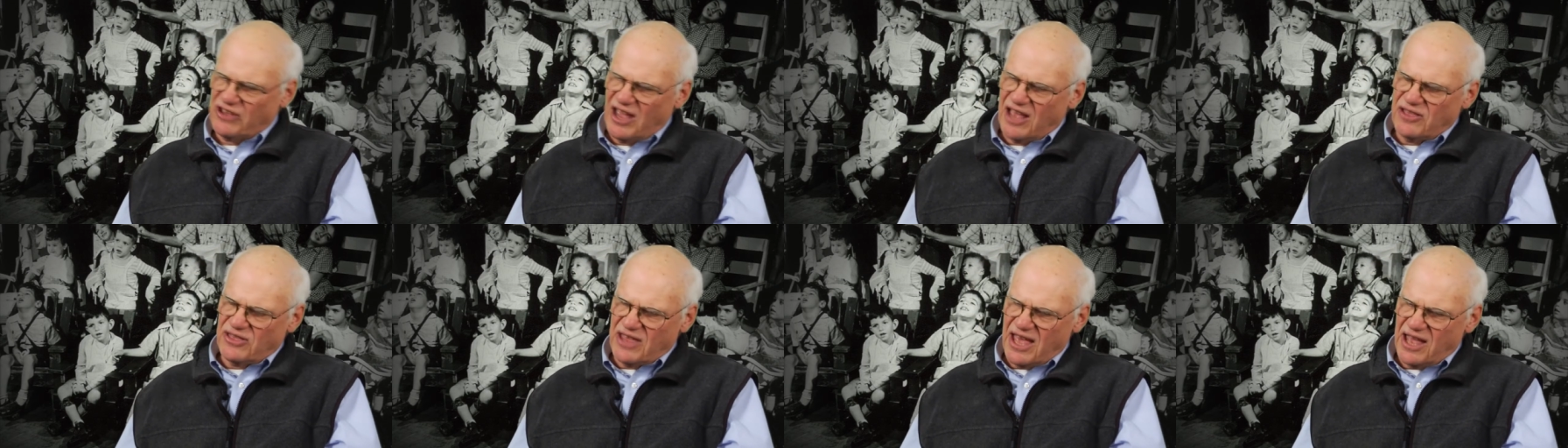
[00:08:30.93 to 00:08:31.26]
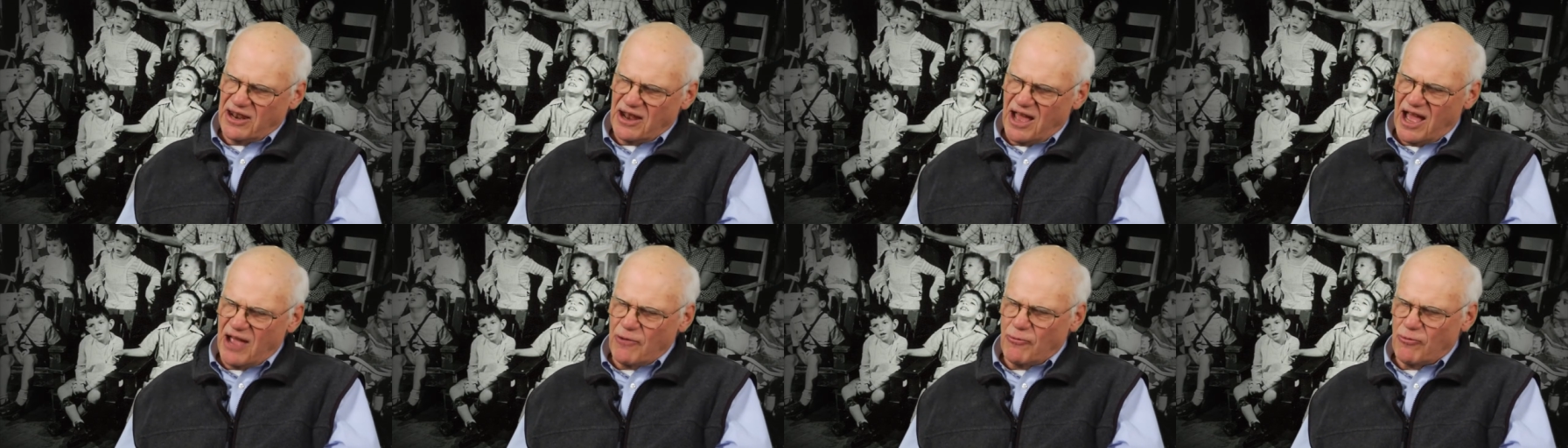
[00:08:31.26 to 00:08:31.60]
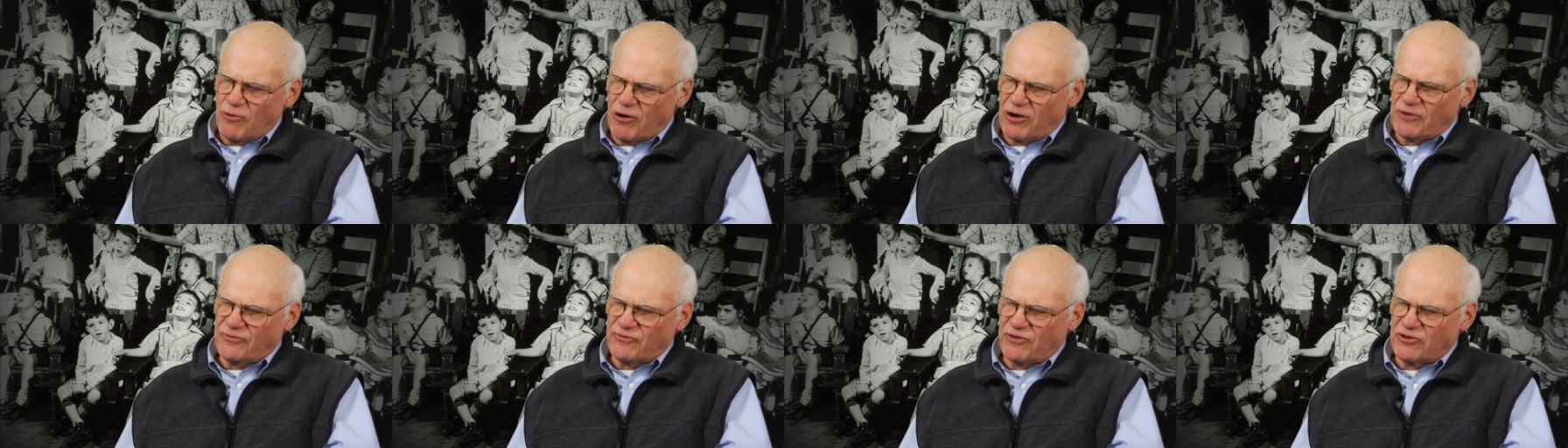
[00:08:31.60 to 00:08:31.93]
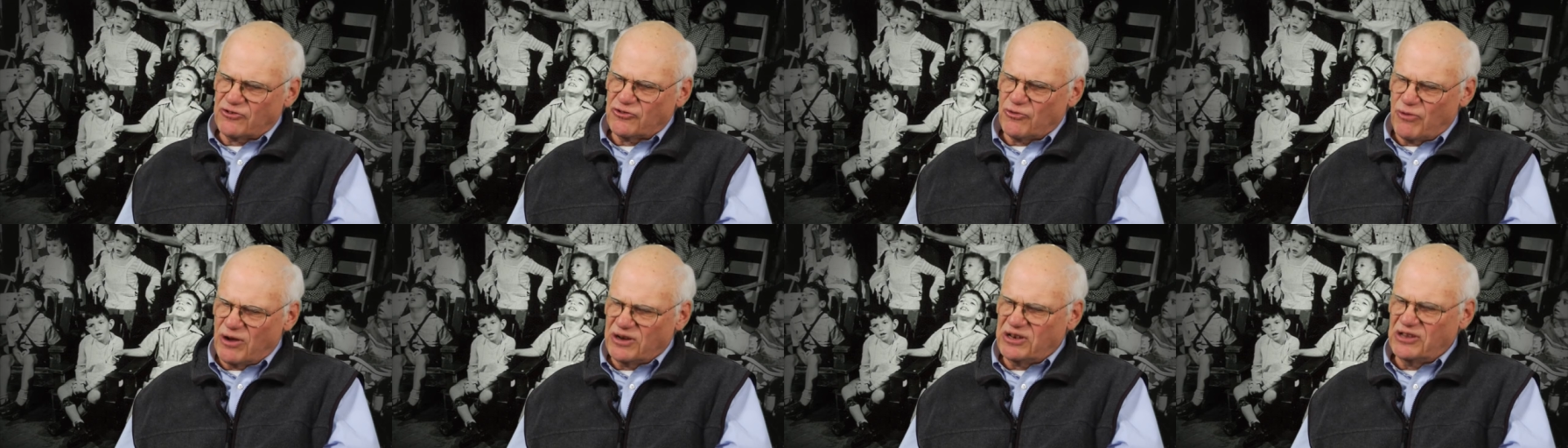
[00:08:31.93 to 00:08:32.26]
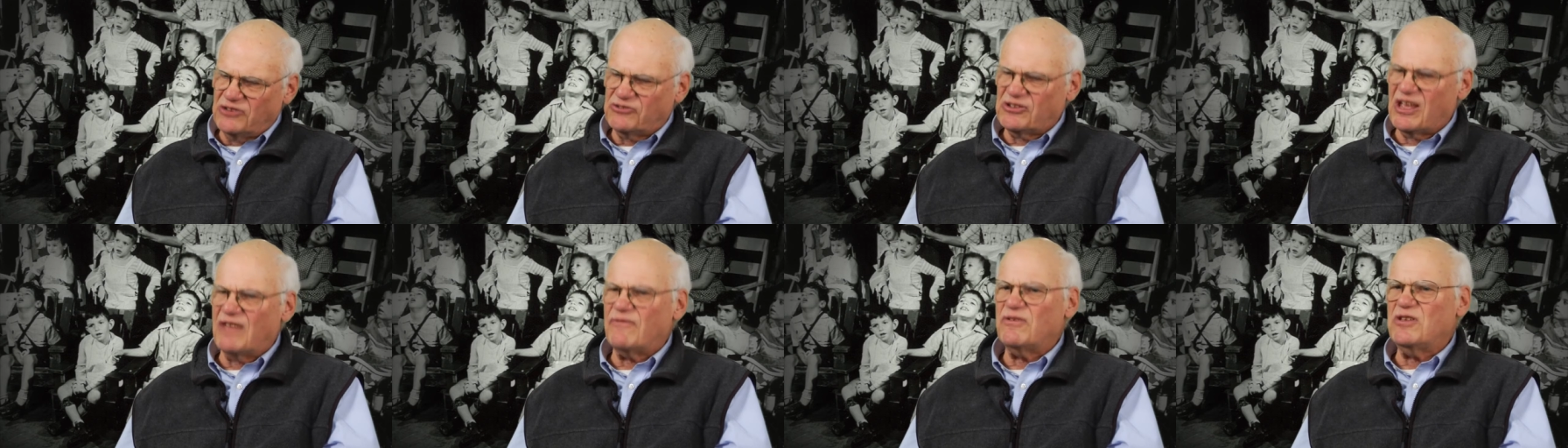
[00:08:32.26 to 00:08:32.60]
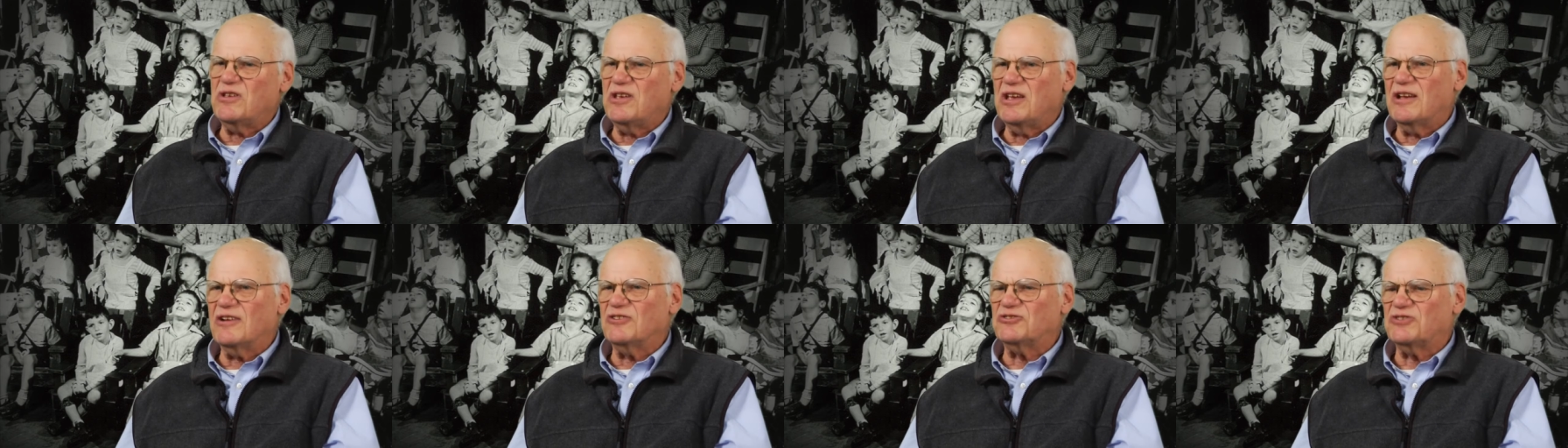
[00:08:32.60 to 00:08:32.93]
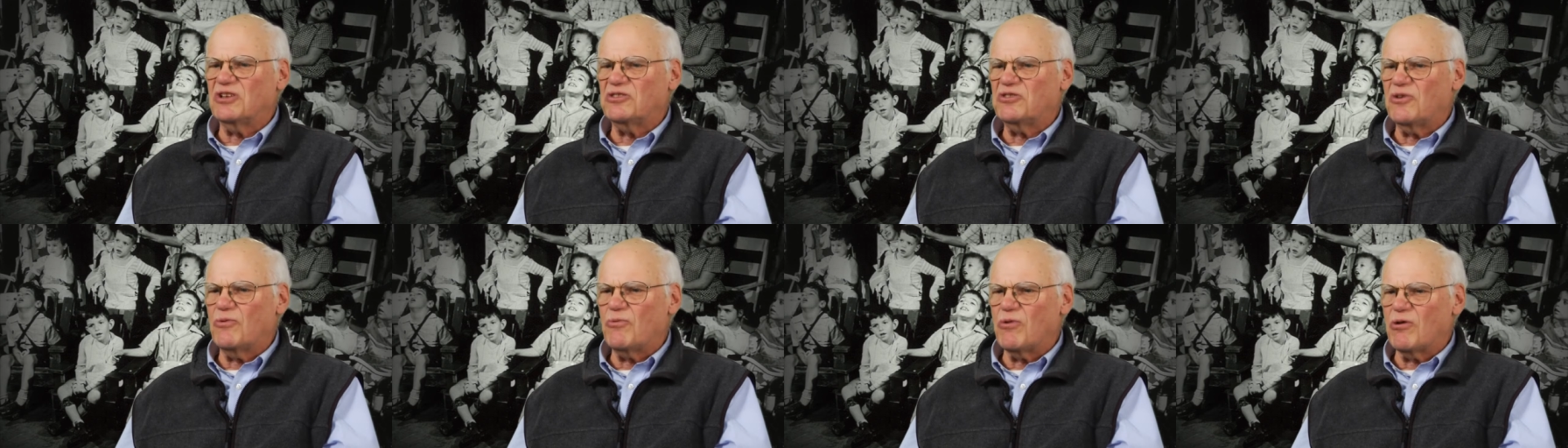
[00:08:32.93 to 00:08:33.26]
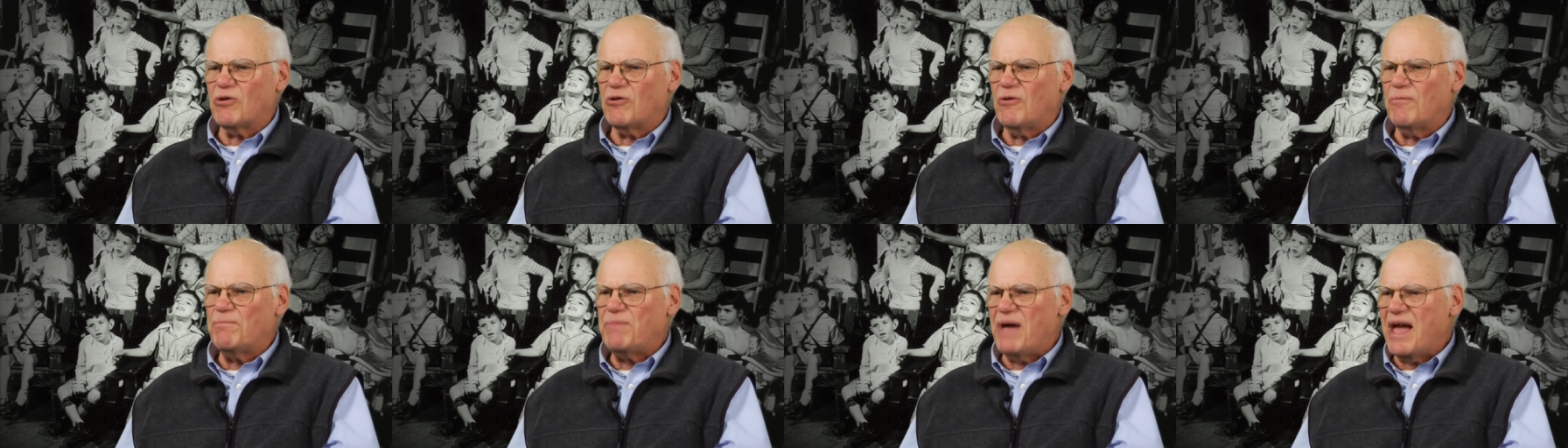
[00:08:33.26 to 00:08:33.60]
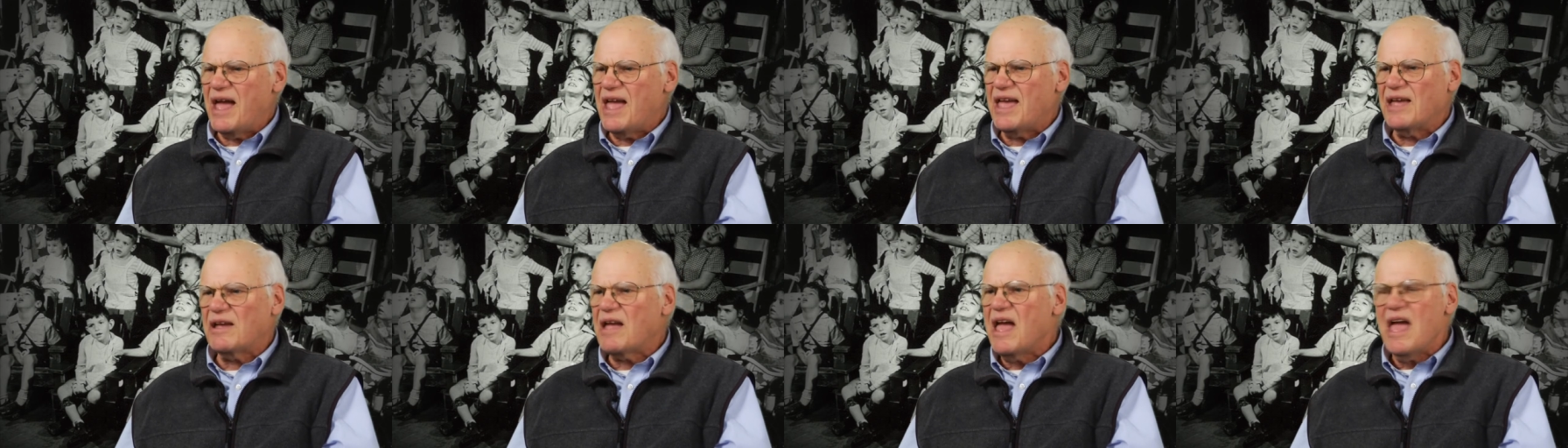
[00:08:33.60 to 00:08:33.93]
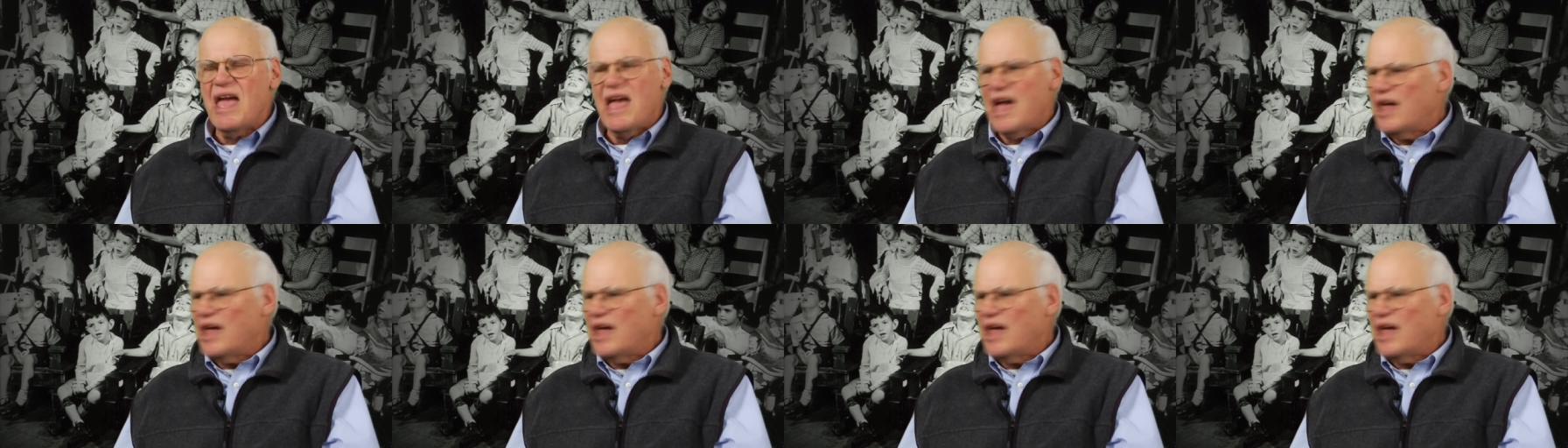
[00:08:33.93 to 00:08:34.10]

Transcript: and then I worked for 27 years at the World Bank.